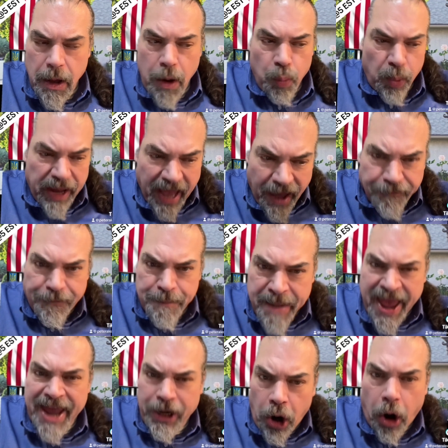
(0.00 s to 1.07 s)
We have
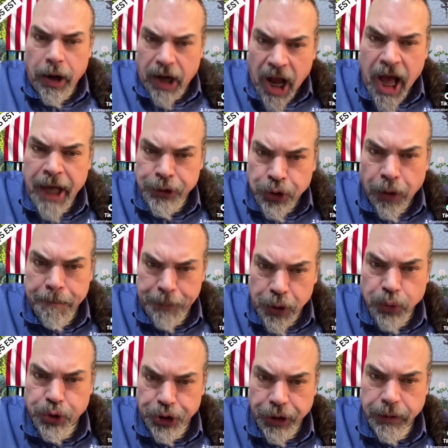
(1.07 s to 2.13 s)
made our
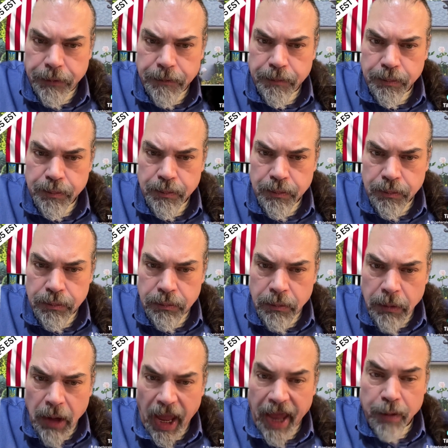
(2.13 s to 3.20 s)
contribution
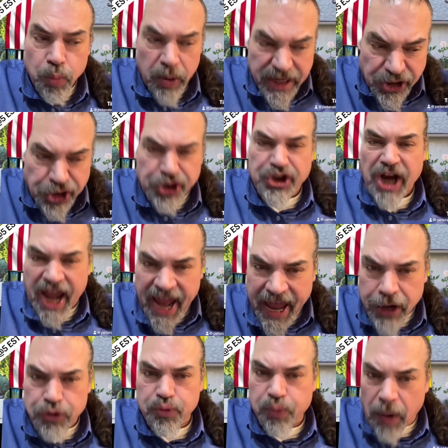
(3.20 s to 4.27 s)
and we
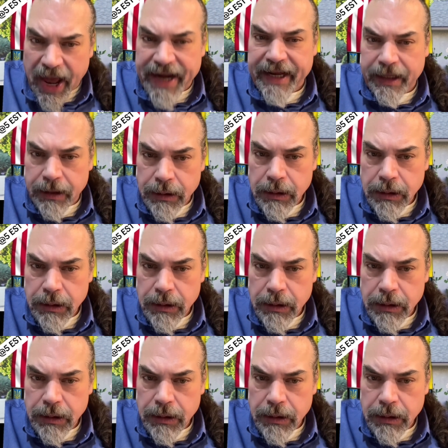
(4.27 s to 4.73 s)
stand ready